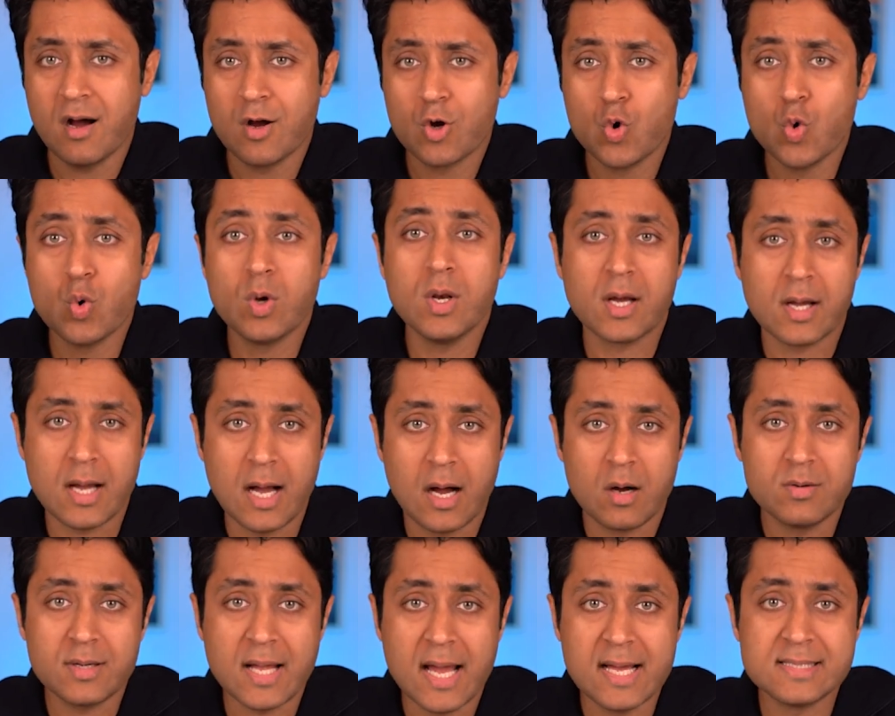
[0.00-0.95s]
a Google
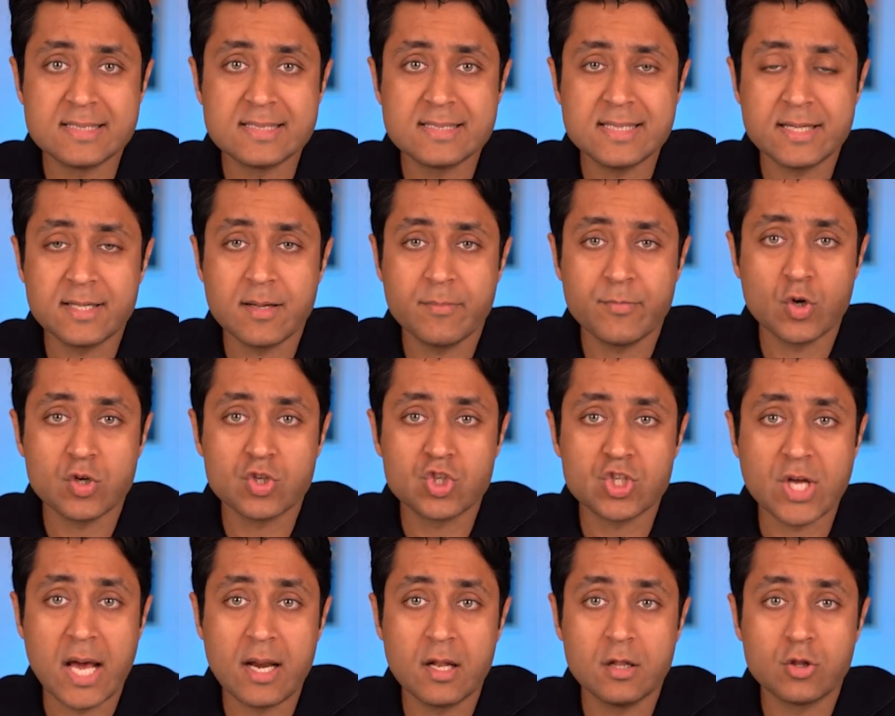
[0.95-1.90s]
account and set up your
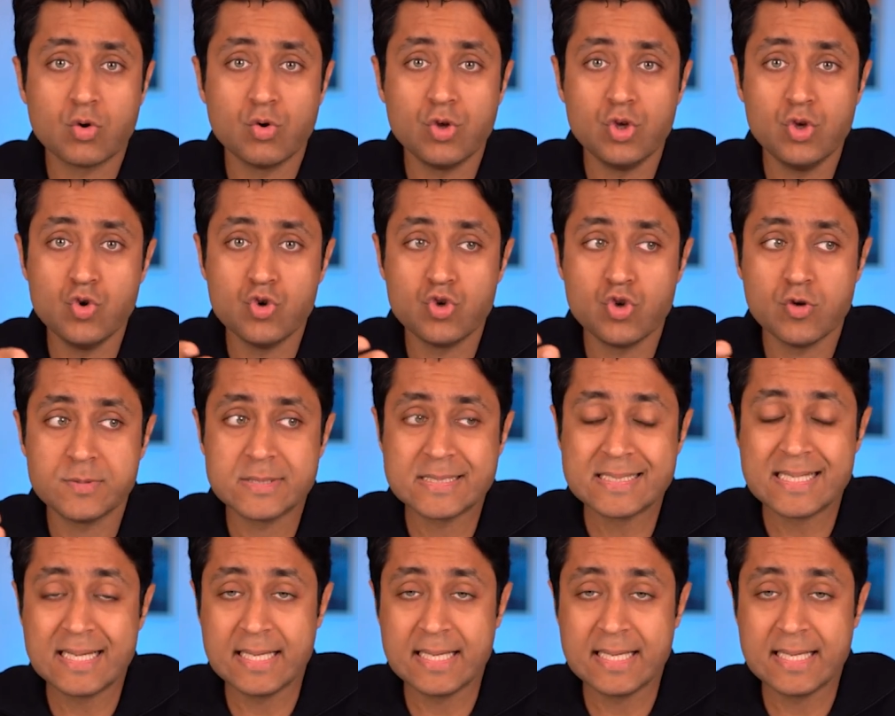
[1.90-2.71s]
channel through YouTube's